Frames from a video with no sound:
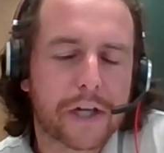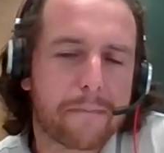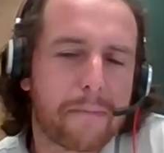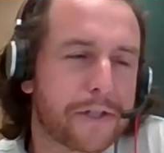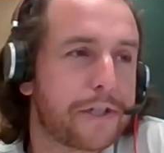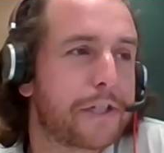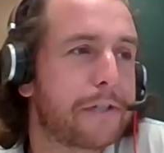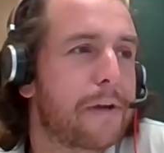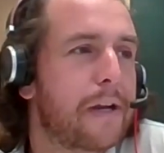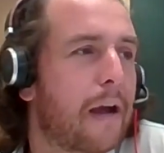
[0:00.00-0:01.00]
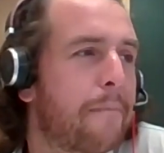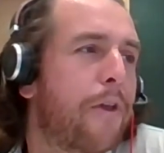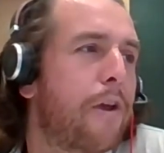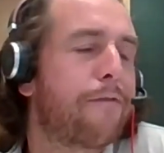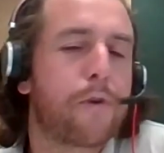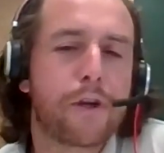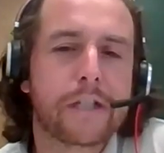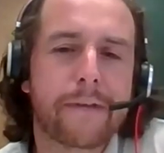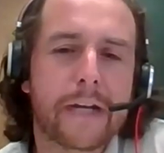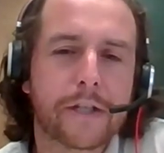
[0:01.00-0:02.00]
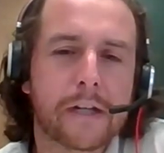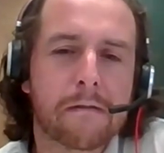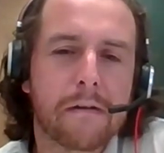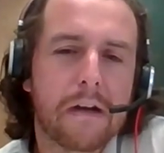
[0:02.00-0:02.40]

I mentioned to you earlier, I'm 34 years of age now.